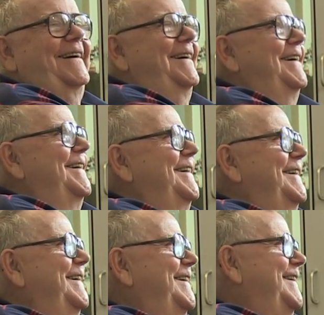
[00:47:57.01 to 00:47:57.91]
and a
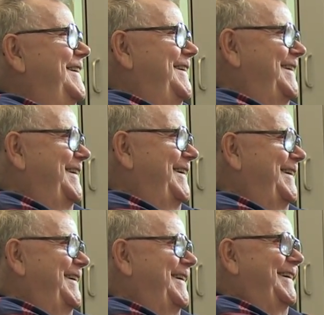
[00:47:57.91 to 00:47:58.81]
legend.
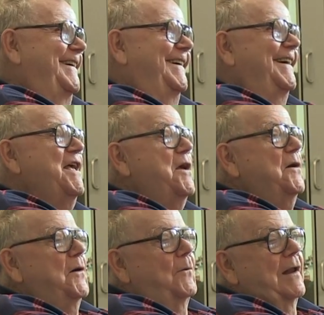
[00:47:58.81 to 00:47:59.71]
Both.
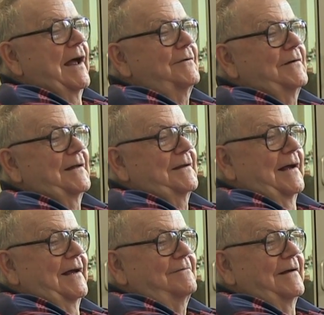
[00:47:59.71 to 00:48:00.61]
So declared.
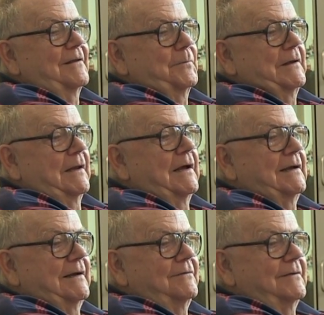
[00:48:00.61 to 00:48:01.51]
Well, I'd rather be
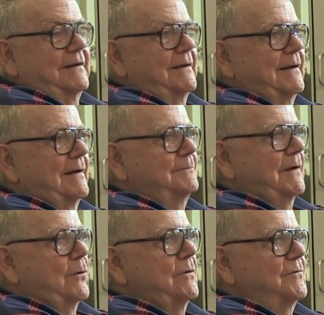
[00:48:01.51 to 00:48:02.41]
alive, and
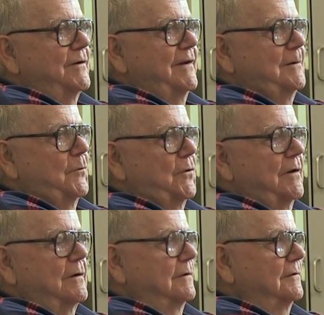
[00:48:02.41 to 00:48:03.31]
I'm going for 10 more
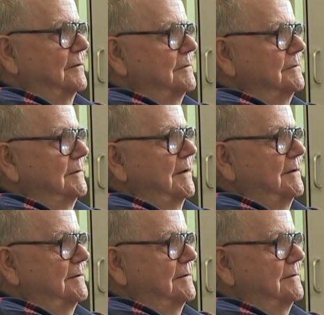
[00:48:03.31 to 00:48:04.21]
years, so
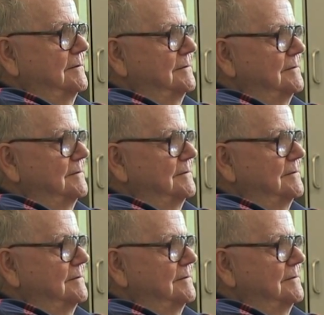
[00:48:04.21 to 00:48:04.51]
let's